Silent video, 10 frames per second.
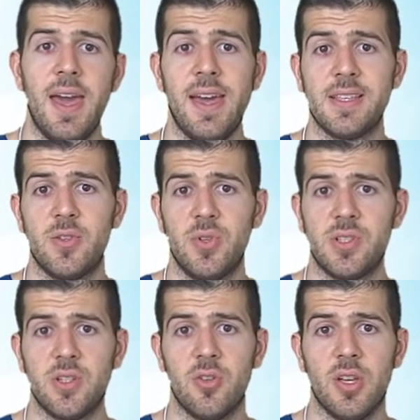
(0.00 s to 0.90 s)
as a
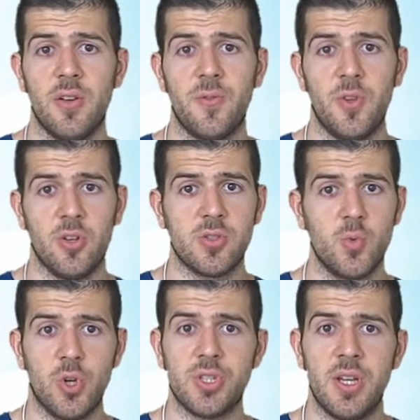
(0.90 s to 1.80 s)
result of
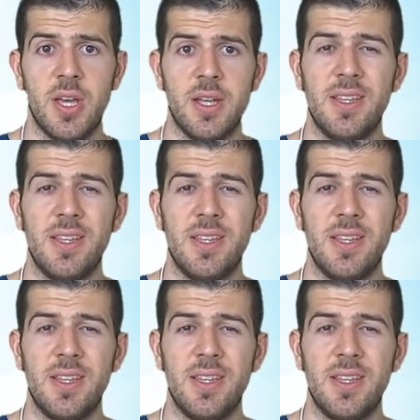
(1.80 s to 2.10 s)
lost water.